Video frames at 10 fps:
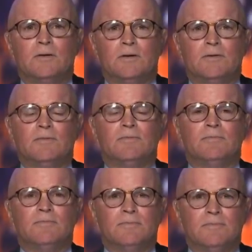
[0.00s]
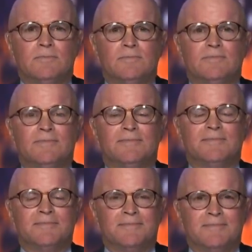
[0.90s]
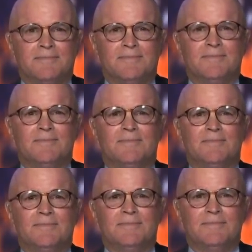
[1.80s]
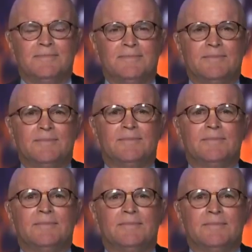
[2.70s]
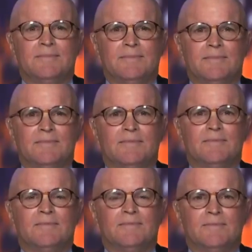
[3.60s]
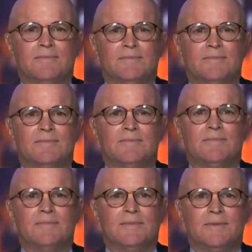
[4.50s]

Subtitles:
This person isn't speaking.